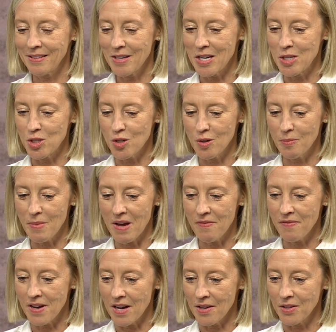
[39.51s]
under my
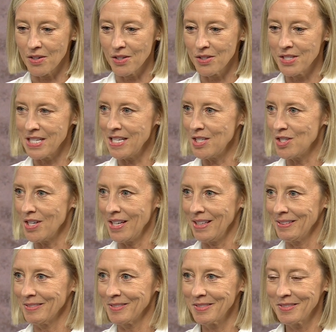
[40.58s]
father, teaching